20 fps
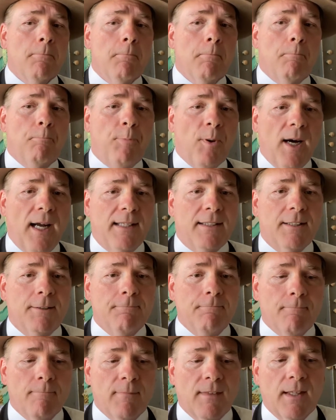But
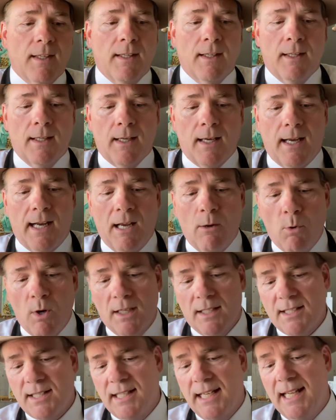I
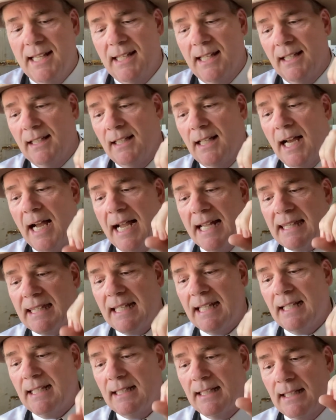want to say that I
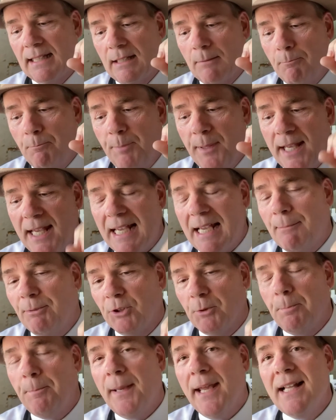think being able
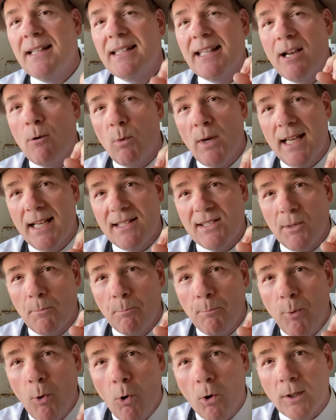to paint that way is
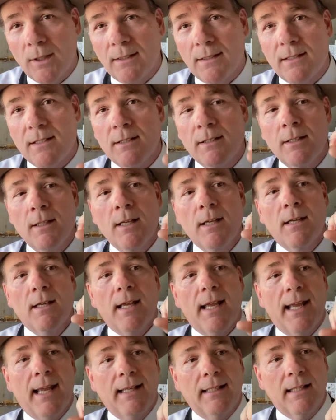important,
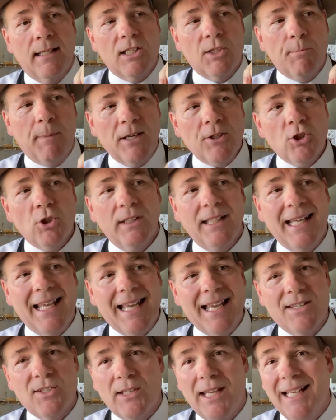and especially
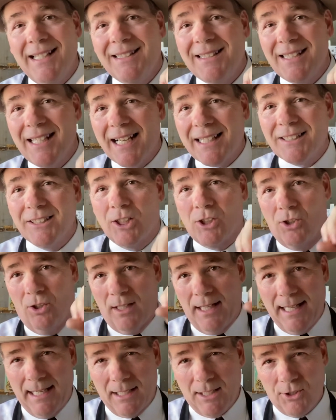as a technical
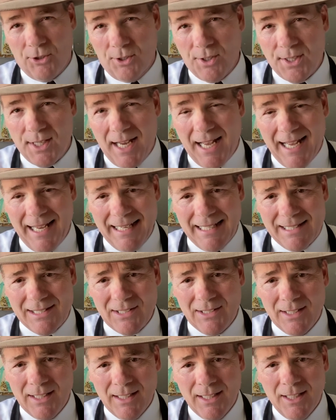
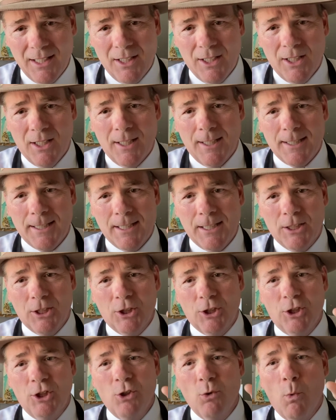exercise,
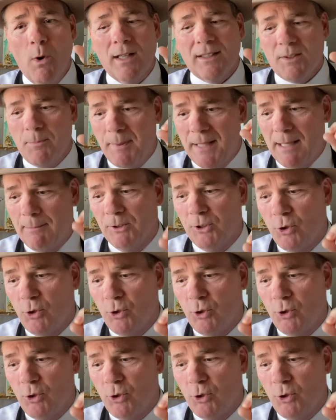you want to be able to